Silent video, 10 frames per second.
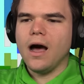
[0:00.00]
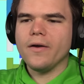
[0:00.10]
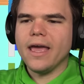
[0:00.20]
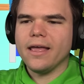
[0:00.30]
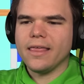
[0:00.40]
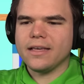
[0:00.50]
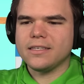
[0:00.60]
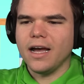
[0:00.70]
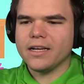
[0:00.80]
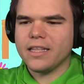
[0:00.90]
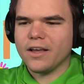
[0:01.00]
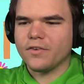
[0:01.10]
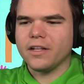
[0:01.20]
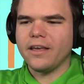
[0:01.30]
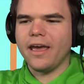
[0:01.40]
Oh, yeah. Thanks, Whoa. Josh. Thanks
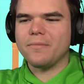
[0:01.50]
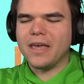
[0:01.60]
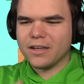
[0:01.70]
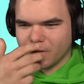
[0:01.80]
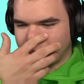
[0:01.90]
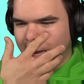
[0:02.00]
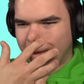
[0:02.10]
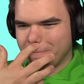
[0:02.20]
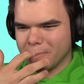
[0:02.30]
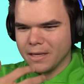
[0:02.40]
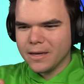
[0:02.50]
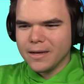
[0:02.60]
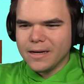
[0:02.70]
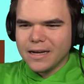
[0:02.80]
for the tip. Thanks for the tip. You're welcome. Yeah,